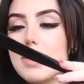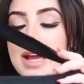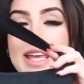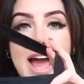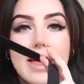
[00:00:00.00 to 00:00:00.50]

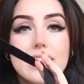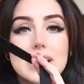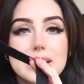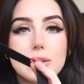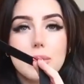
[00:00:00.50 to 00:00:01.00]
but yeah,
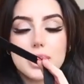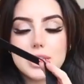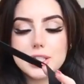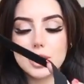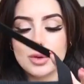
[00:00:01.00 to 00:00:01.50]
this little
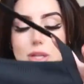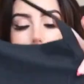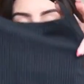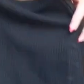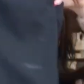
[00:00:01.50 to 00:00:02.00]
bodysuit,
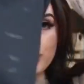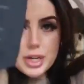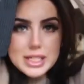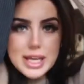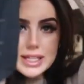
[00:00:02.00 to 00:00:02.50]
so pretty.